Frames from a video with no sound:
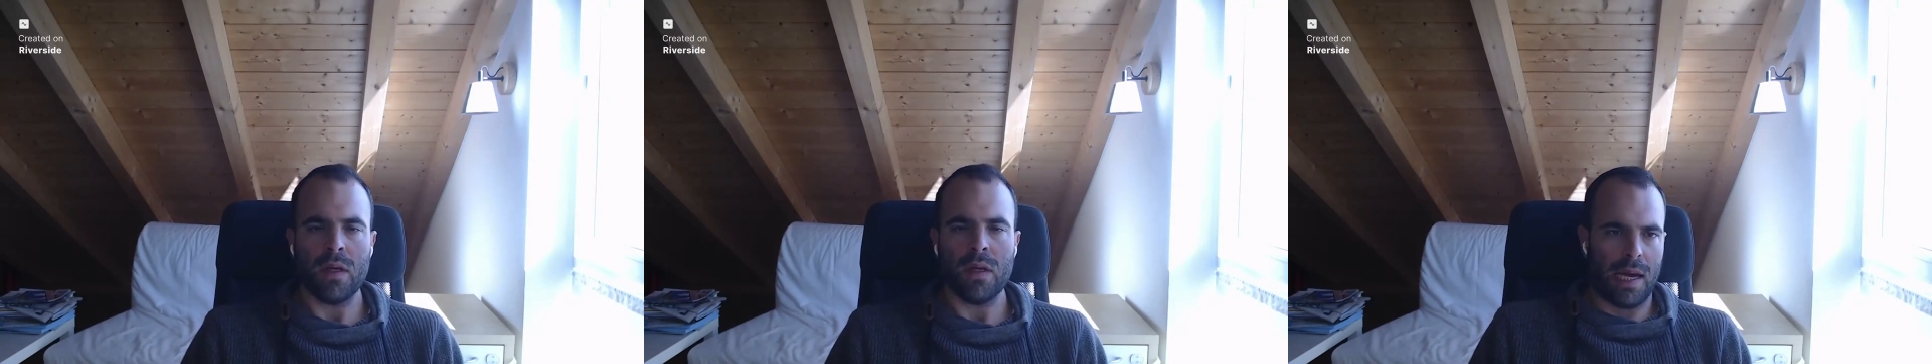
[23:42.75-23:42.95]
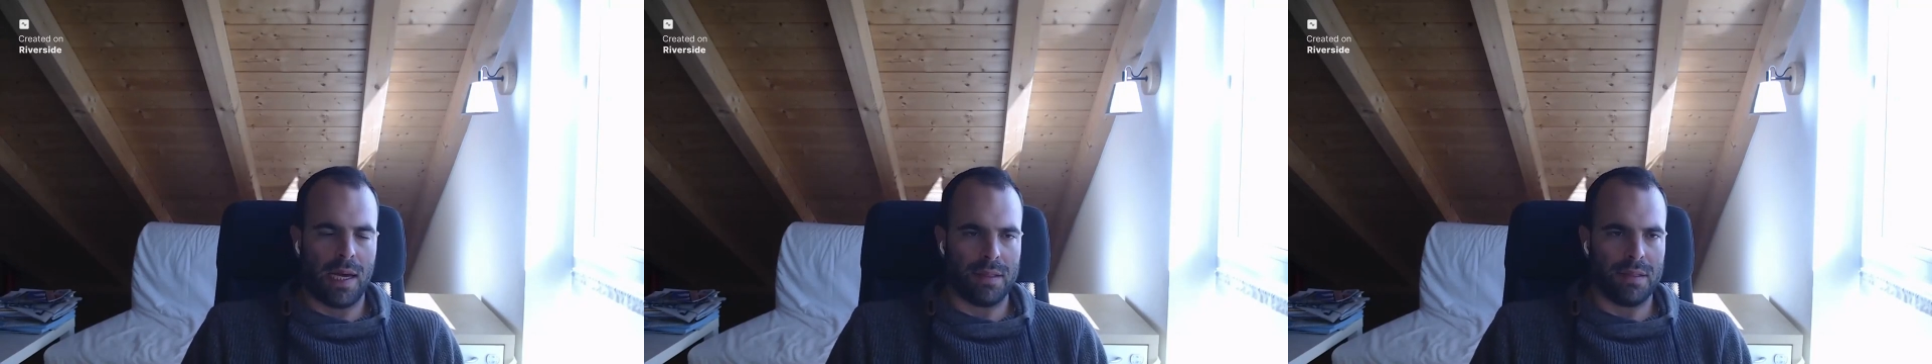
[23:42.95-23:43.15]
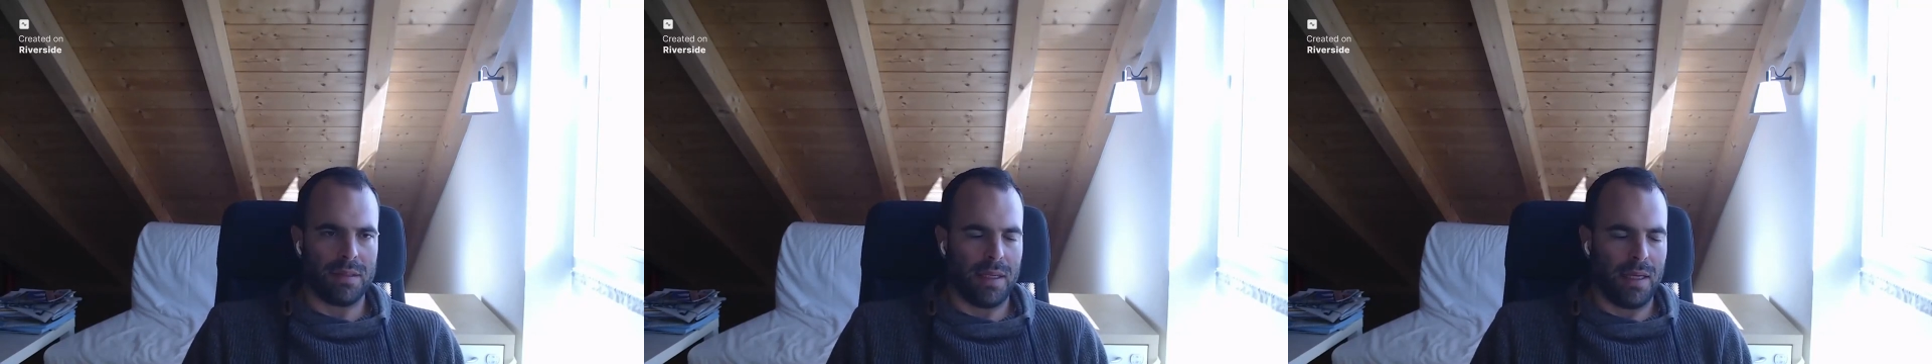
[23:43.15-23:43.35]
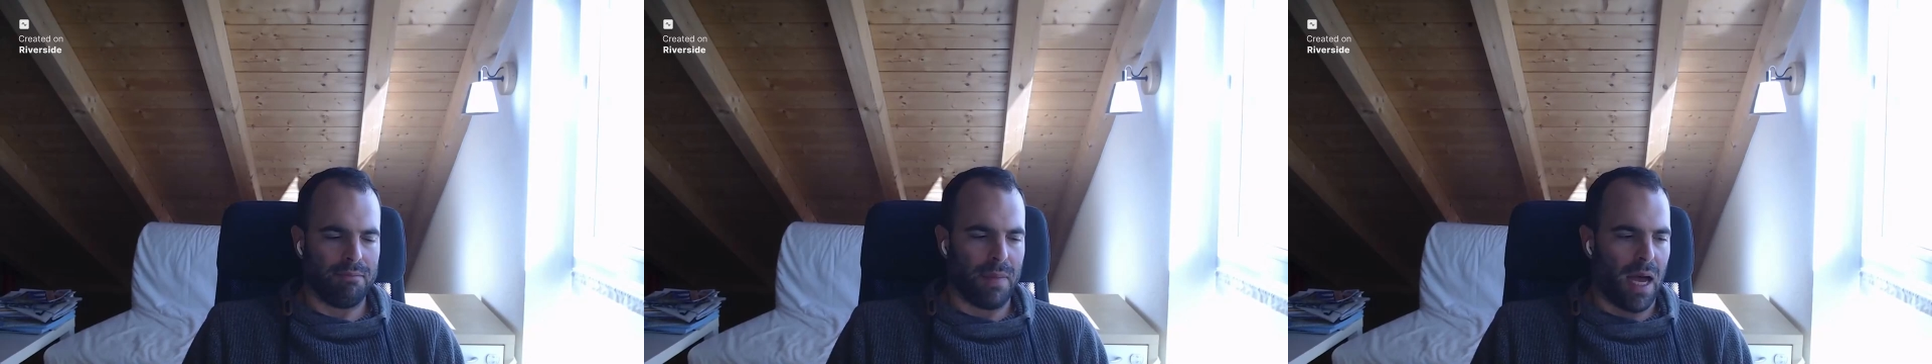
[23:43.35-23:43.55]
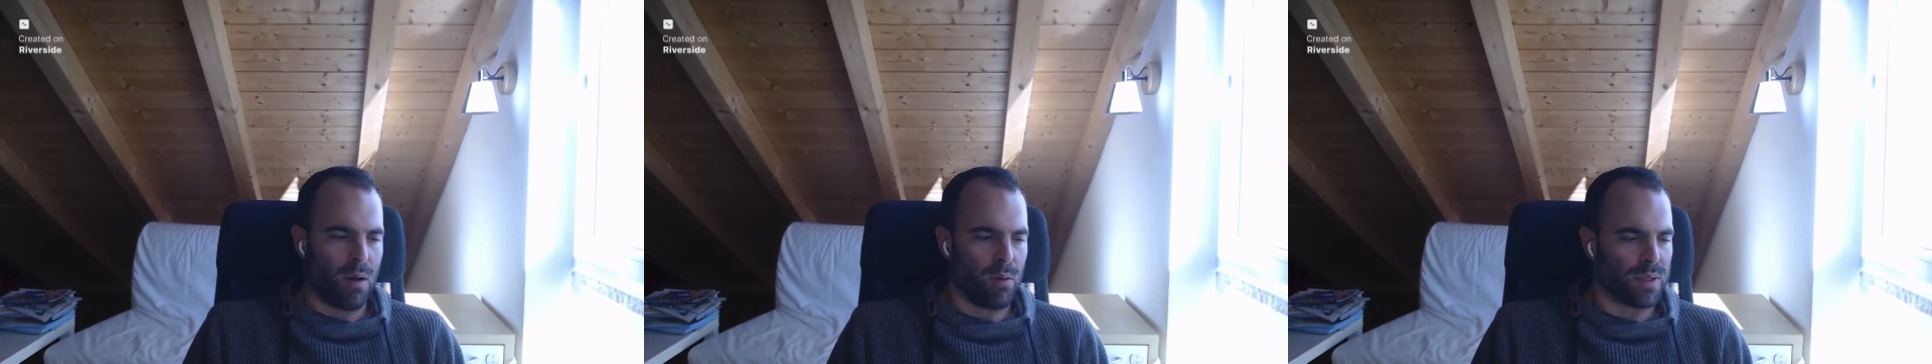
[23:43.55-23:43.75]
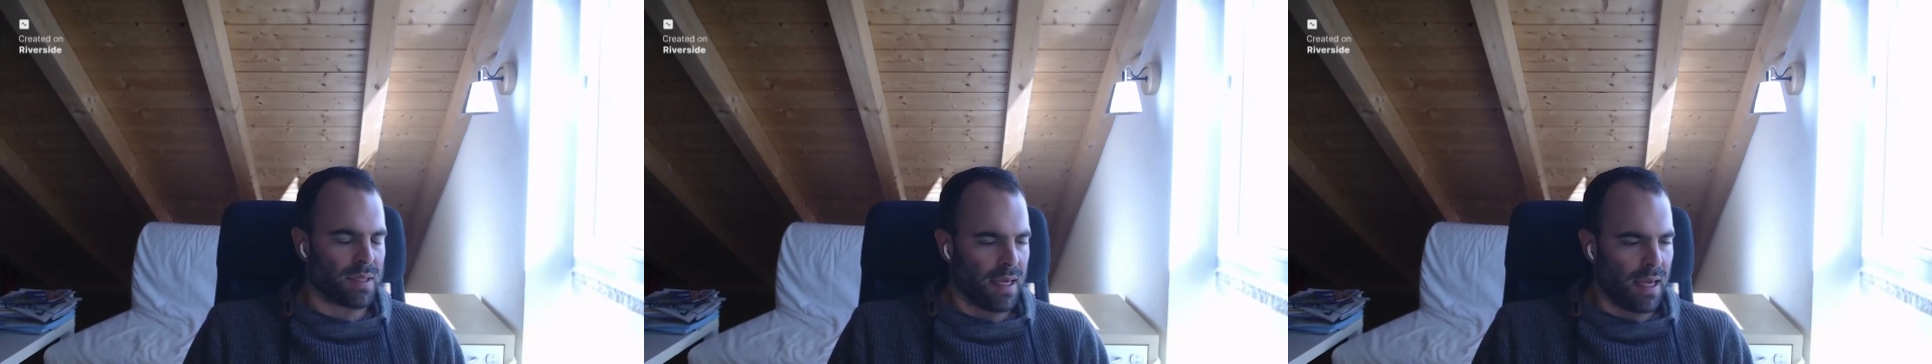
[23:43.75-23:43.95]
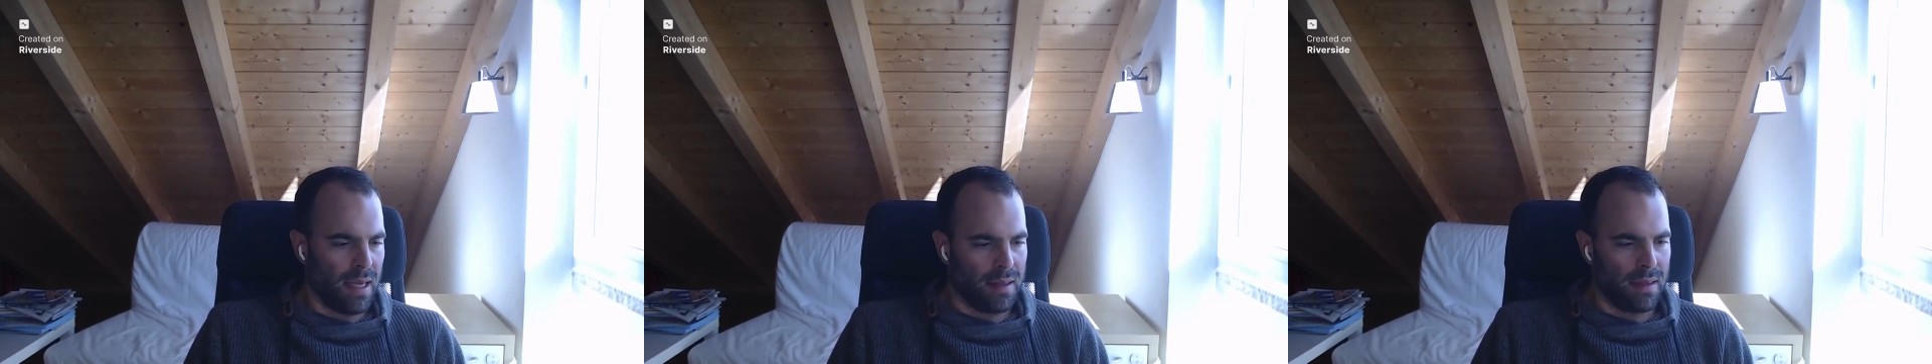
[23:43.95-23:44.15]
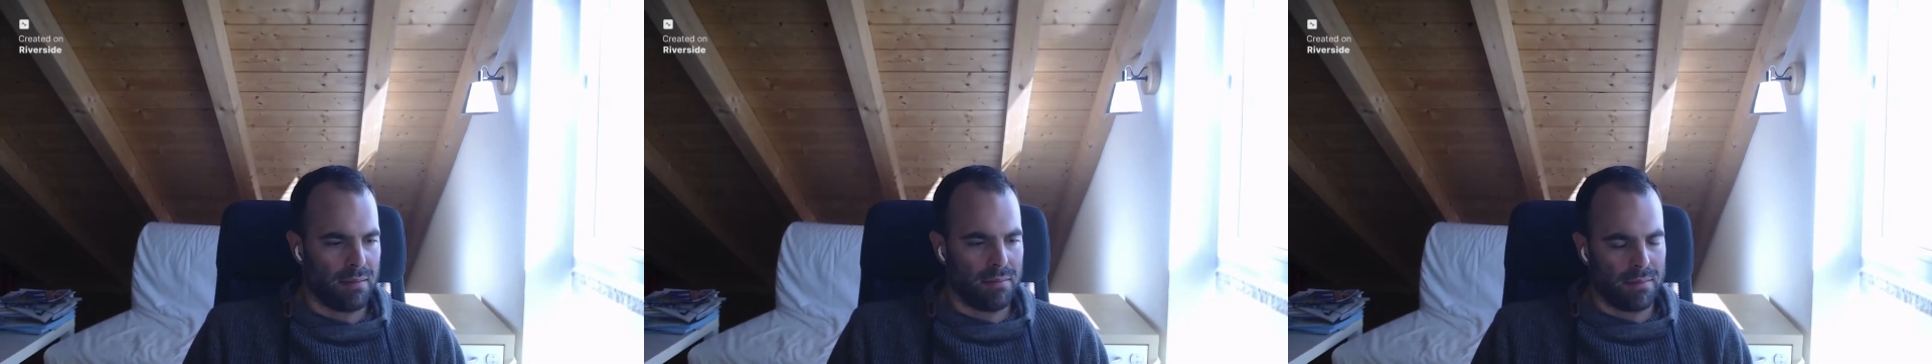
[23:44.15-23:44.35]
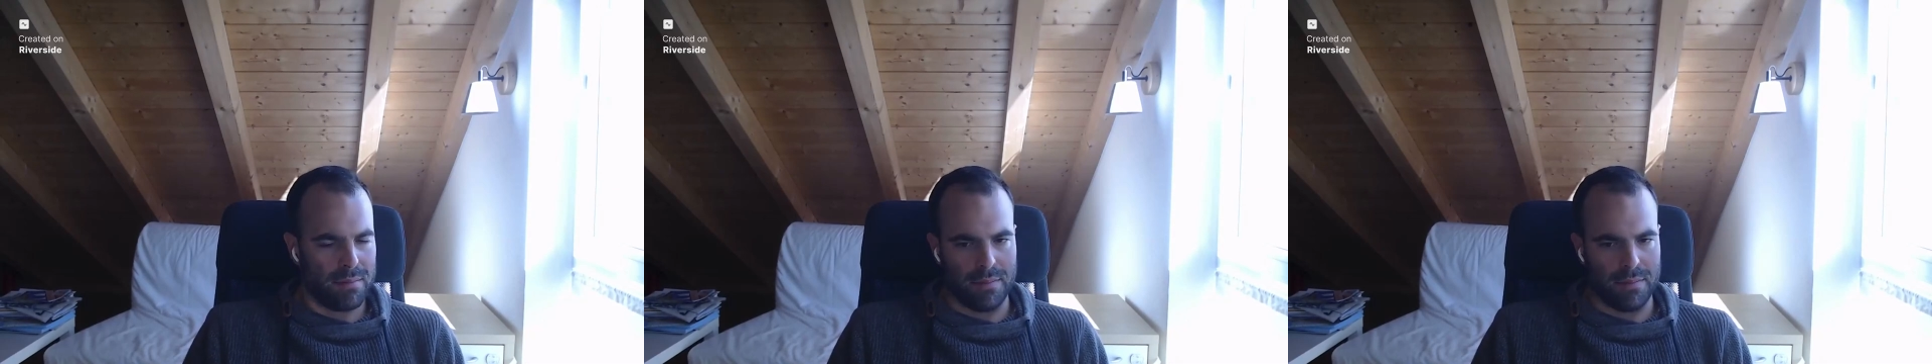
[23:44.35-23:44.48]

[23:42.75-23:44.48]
And I would say in